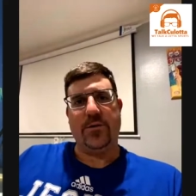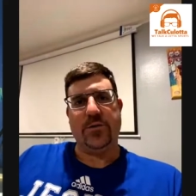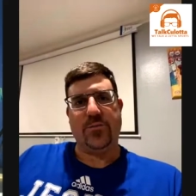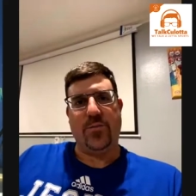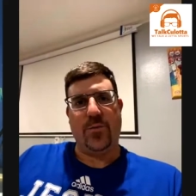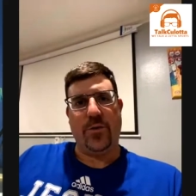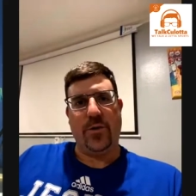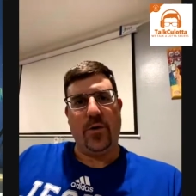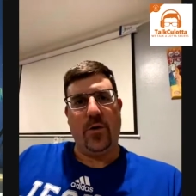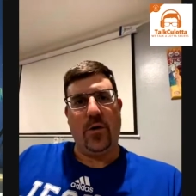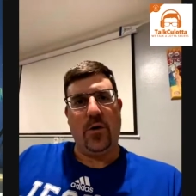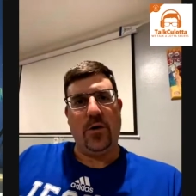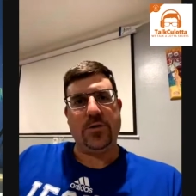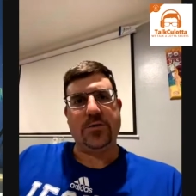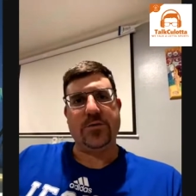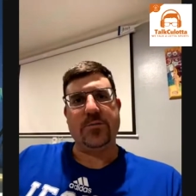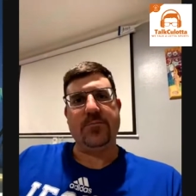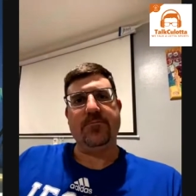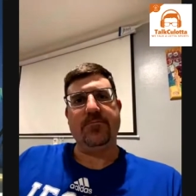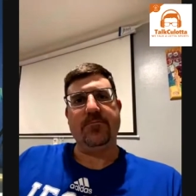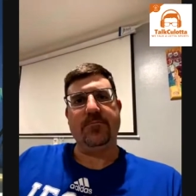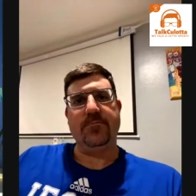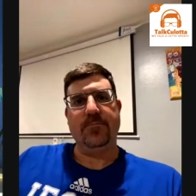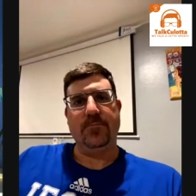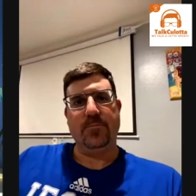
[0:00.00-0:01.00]
It's pretty
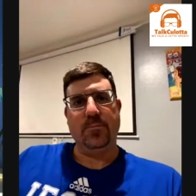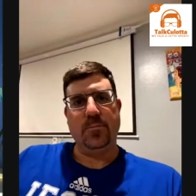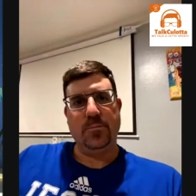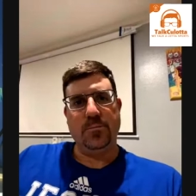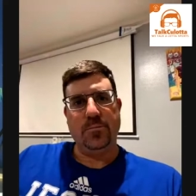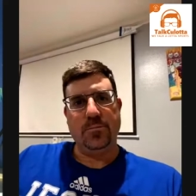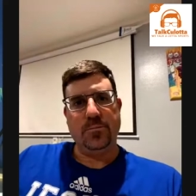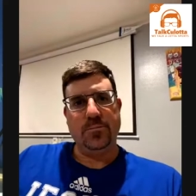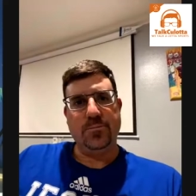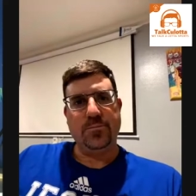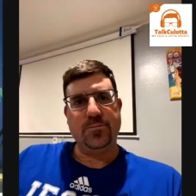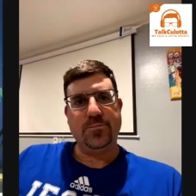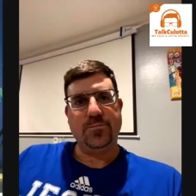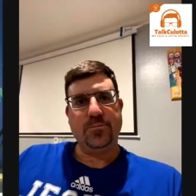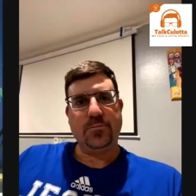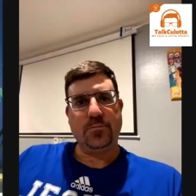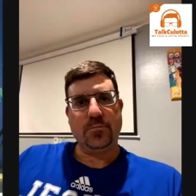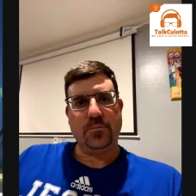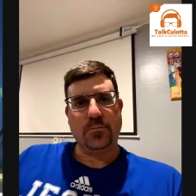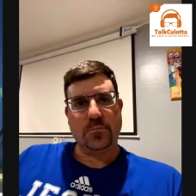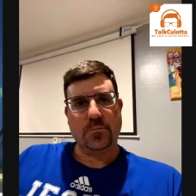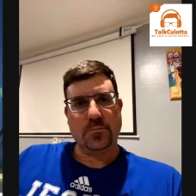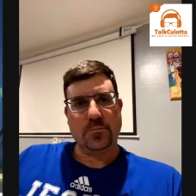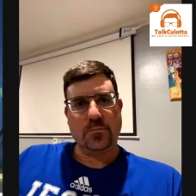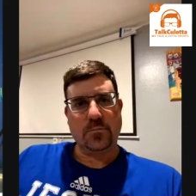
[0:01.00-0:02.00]
awesome.
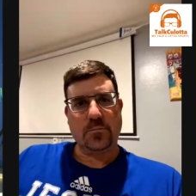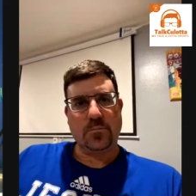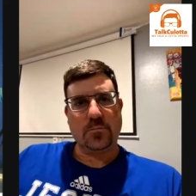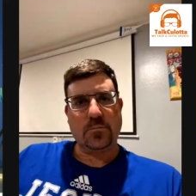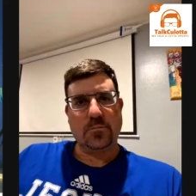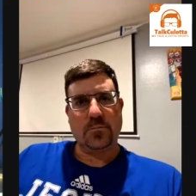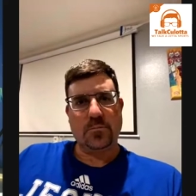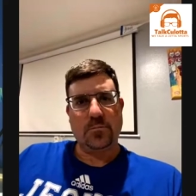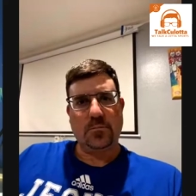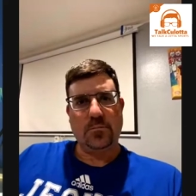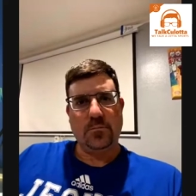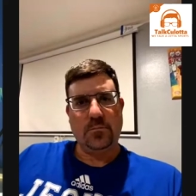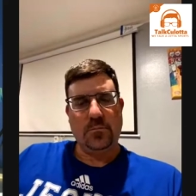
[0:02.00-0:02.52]
Absolutely. How hard is